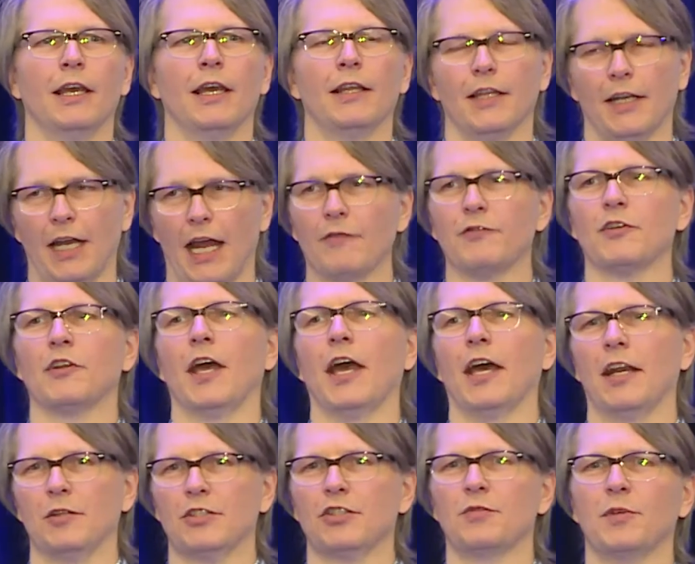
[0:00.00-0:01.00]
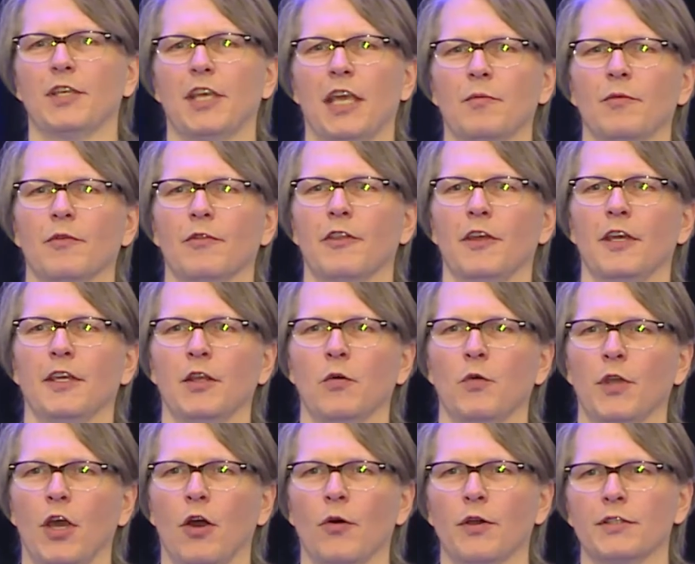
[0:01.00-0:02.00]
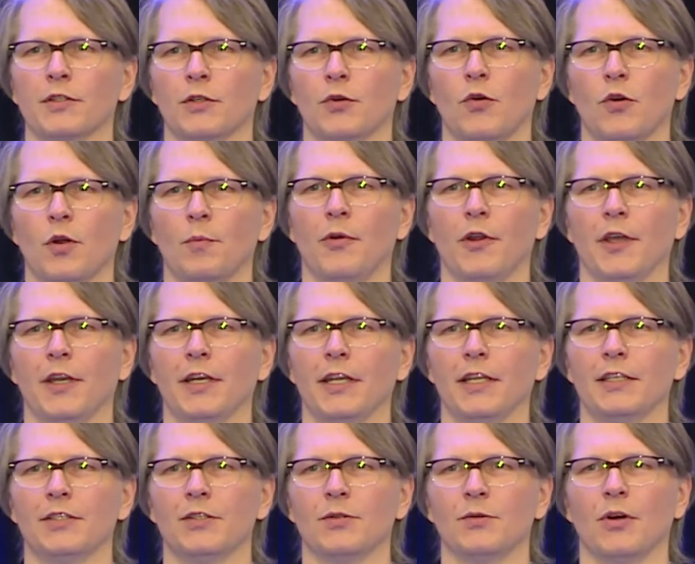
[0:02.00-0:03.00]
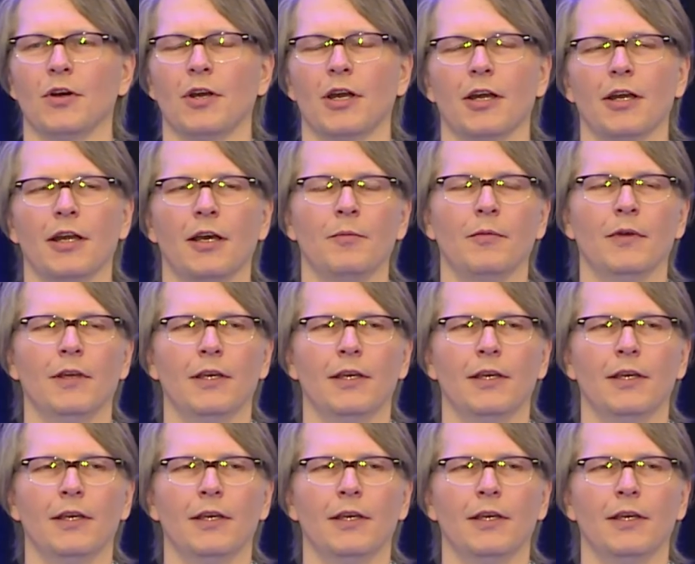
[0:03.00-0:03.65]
and then after that it just became a thing that we always incorporated into our